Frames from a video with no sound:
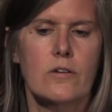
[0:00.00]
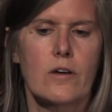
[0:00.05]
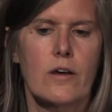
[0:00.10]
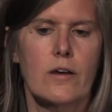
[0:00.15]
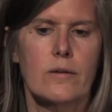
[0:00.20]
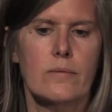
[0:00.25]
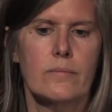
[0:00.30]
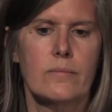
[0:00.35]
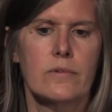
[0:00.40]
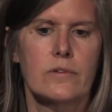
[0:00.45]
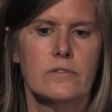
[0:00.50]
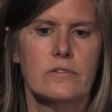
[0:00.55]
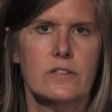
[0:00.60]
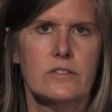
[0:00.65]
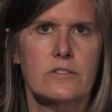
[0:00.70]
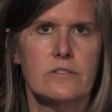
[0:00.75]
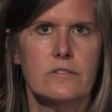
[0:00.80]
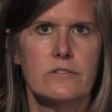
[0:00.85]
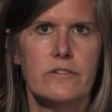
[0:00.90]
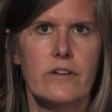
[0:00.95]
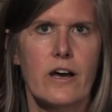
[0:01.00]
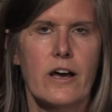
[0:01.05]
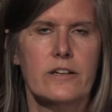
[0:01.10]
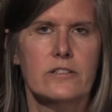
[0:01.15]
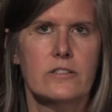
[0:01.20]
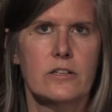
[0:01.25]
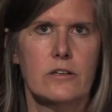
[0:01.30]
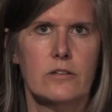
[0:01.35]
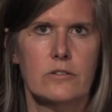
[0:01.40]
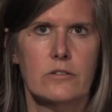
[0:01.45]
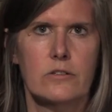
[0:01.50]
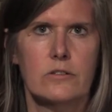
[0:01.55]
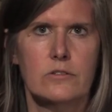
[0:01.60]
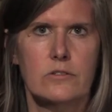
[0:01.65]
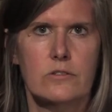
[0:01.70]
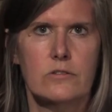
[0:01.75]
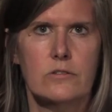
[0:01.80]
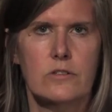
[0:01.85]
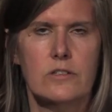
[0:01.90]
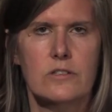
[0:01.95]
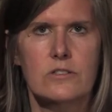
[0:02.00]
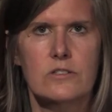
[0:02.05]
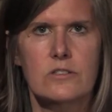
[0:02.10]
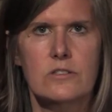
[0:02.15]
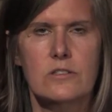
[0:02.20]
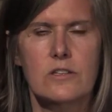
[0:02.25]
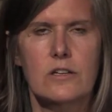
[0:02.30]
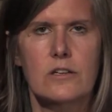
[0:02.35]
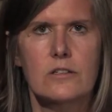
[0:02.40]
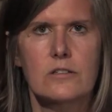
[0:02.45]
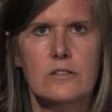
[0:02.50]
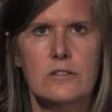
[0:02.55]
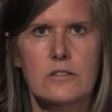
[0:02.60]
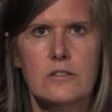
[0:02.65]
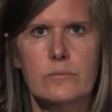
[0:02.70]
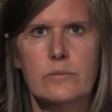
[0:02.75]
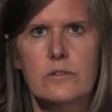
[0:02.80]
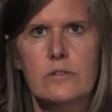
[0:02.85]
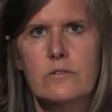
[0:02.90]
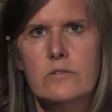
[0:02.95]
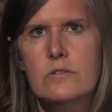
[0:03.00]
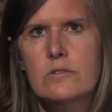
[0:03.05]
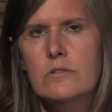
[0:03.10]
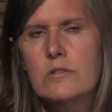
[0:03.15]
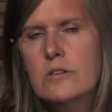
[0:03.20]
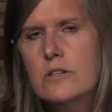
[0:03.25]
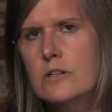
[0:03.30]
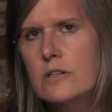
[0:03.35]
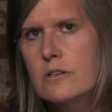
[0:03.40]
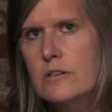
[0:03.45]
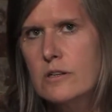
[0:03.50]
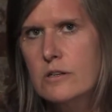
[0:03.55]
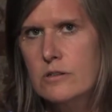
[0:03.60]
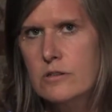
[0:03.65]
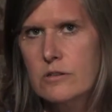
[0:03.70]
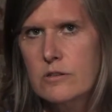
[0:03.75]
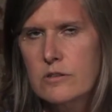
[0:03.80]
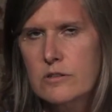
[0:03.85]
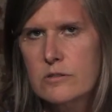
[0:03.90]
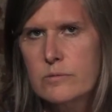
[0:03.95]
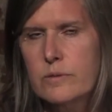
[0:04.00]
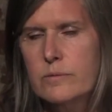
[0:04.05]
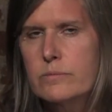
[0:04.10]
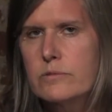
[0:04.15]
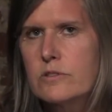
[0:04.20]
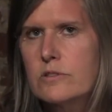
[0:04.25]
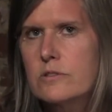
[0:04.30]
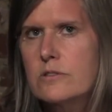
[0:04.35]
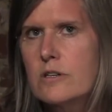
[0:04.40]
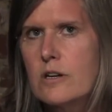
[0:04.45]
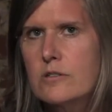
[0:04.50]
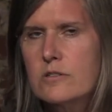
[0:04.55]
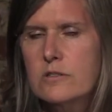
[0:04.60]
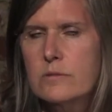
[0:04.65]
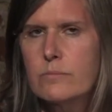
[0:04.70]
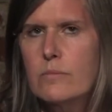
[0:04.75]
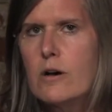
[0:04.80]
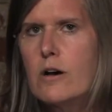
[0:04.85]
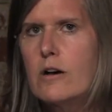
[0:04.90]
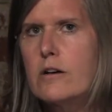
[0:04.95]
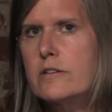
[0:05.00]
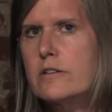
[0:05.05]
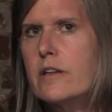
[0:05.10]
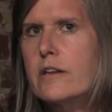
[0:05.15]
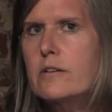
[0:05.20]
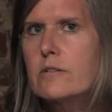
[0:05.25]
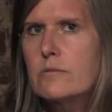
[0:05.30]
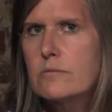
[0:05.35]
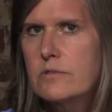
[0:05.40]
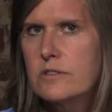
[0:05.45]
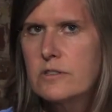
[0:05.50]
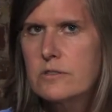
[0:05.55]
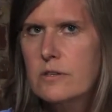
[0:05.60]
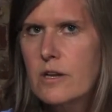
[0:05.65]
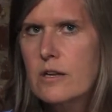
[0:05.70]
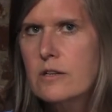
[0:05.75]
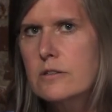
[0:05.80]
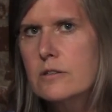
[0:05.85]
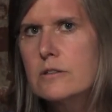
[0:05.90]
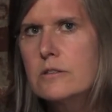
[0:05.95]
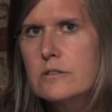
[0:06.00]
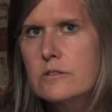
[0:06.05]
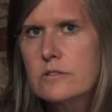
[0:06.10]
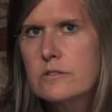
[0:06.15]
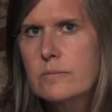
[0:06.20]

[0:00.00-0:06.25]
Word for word: um, let's not tell the whole story. Let's just tell a little bit of the story, and then encourage people to start small and like recycle or